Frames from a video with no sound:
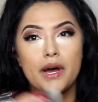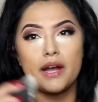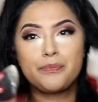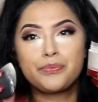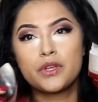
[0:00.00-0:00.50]

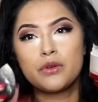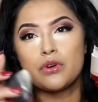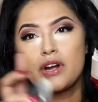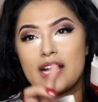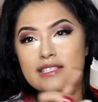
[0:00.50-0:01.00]
but
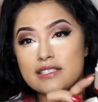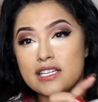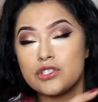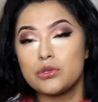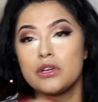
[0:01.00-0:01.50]
where it has a
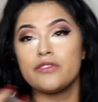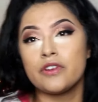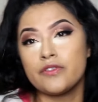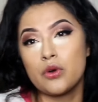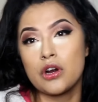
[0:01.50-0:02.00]
tint to it
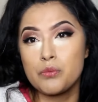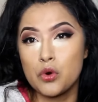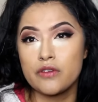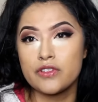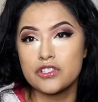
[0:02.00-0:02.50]
for if you are
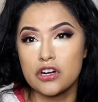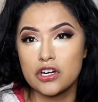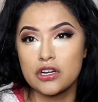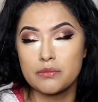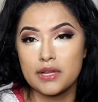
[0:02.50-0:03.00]
more of the
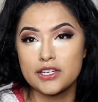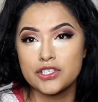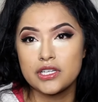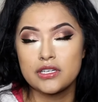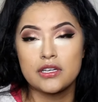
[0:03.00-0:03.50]
darker
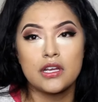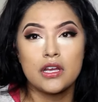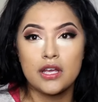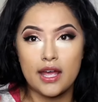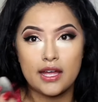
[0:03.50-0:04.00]
complexion
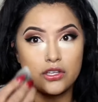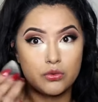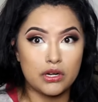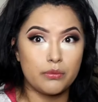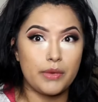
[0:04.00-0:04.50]

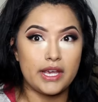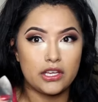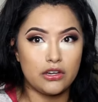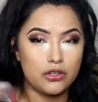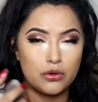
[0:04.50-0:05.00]
and you want to
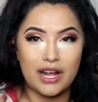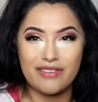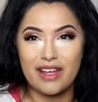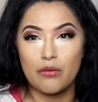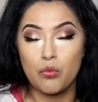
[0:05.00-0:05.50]
bake, you know, you don't
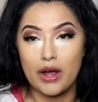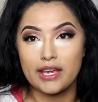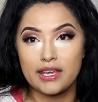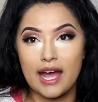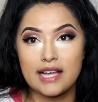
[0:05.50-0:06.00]
have that
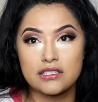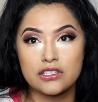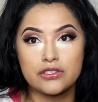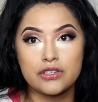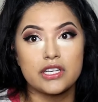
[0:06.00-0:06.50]
white
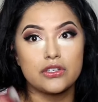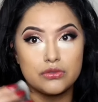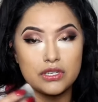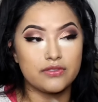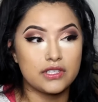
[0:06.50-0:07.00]
cast under it,
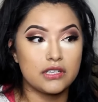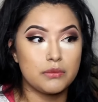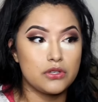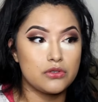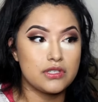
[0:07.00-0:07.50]
you definitely
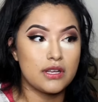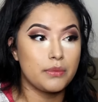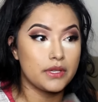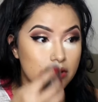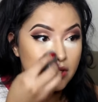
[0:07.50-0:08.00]
could be using
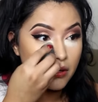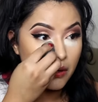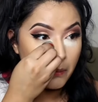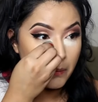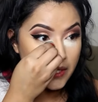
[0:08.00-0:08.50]
them, but
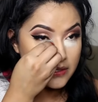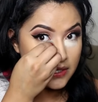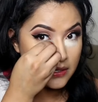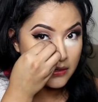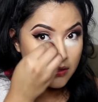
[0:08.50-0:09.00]
they're
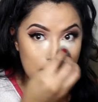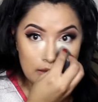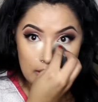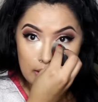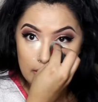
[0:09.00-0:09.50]
amazing.
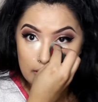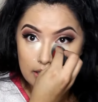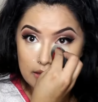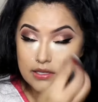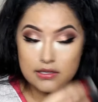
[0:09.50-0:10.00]

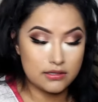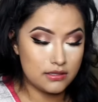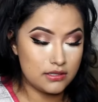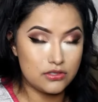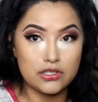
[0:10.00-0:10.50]
Like this
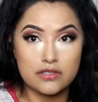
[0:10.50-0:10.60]
is